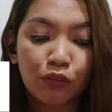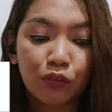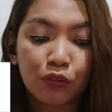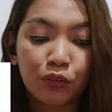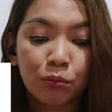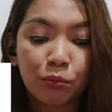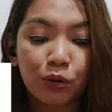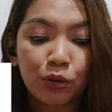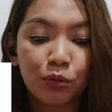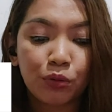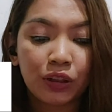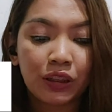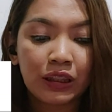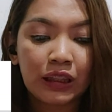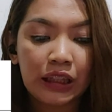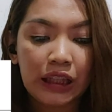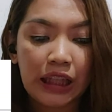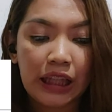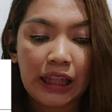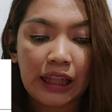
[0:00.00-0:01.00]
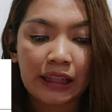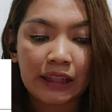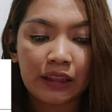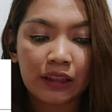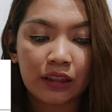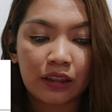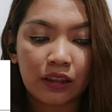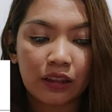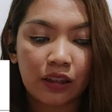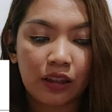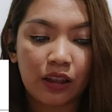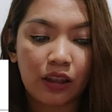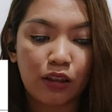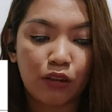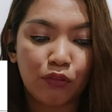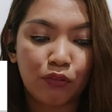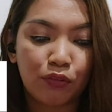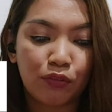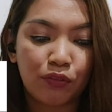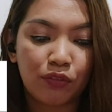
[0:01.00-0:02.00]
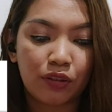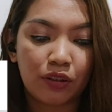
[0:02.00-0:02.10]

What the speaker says: For number 28, if